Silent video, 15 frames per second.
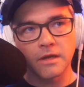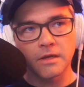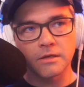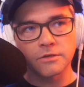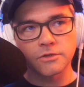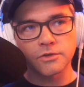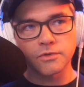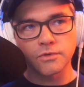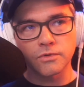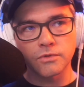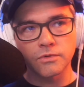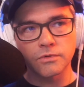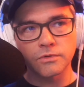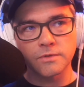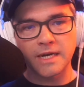
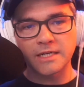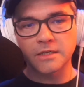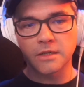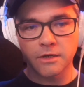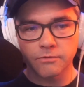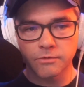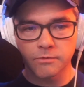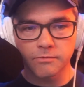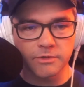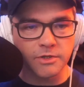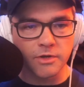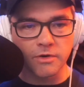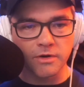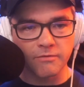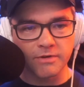to actually like a
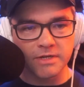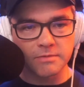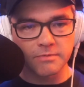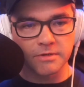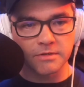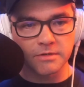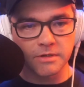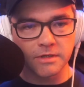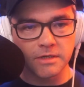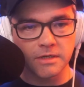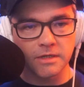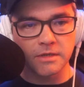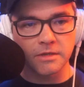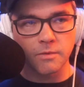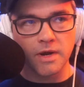return on investment
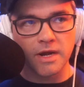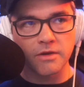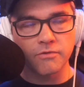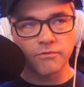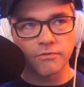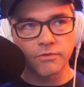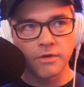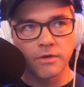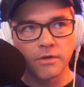in the way of